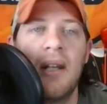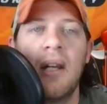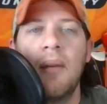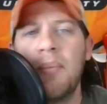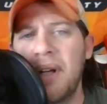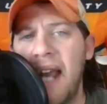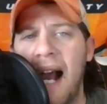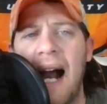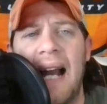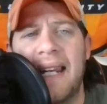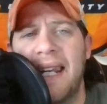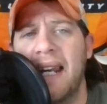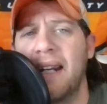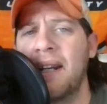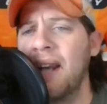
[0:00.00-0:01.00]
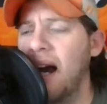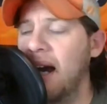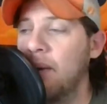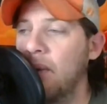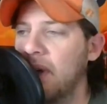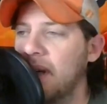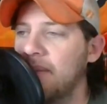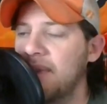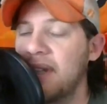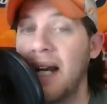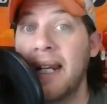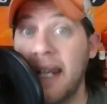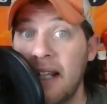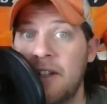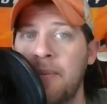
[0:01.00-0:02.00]
But yeah, I get Kanion Williams. I
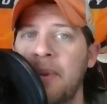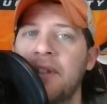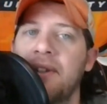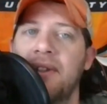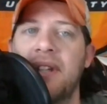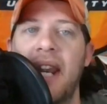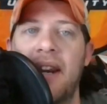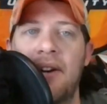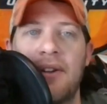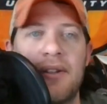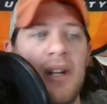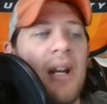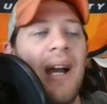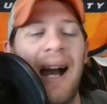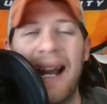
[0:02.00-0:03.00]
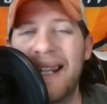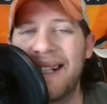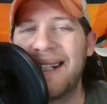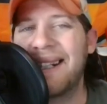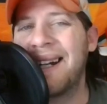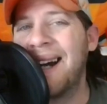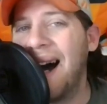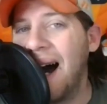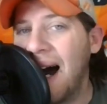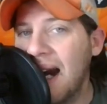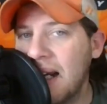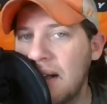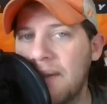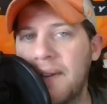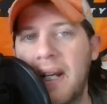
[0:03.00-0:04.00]
get Spencer Sanders. I
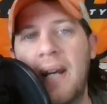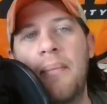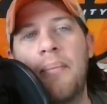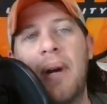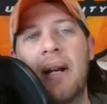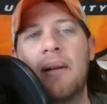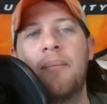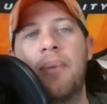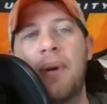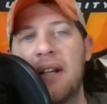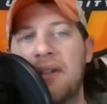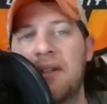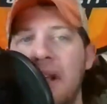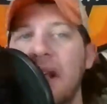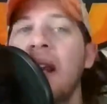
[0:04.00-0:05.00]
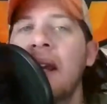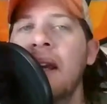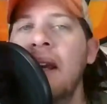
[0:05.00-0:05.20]
kind of get Braylin Pressley.